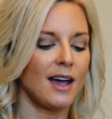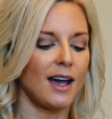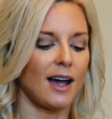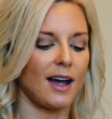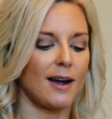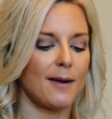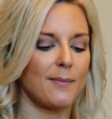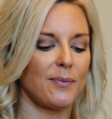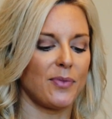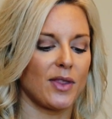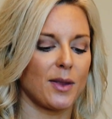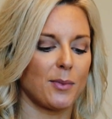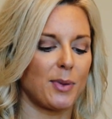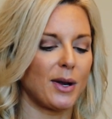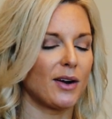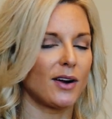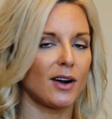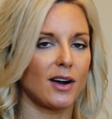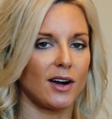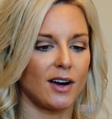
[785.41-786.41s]
the
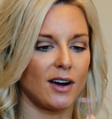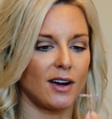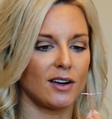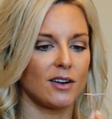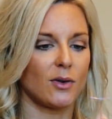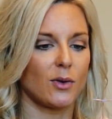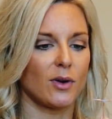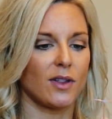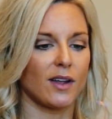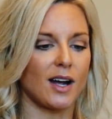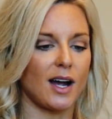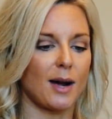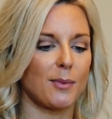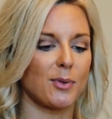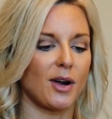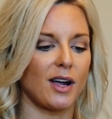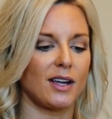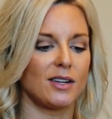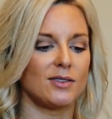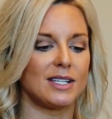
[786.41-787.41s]
Paragard or the
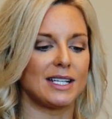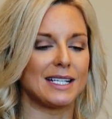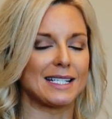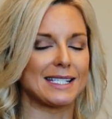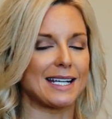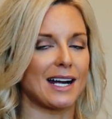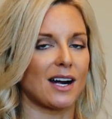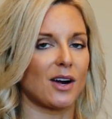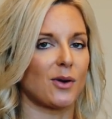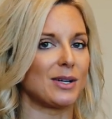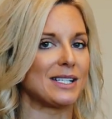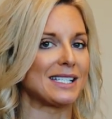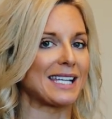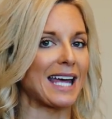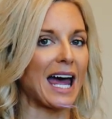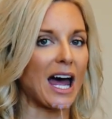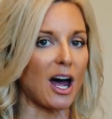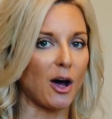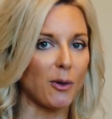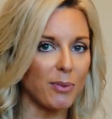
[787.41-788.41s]
copper IUD is not going to
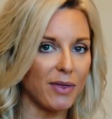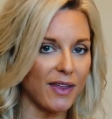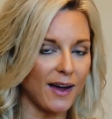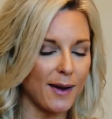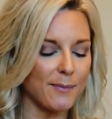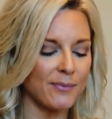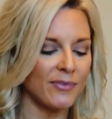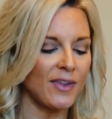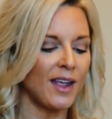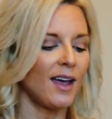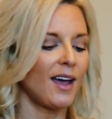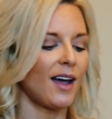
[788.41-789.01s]
help them,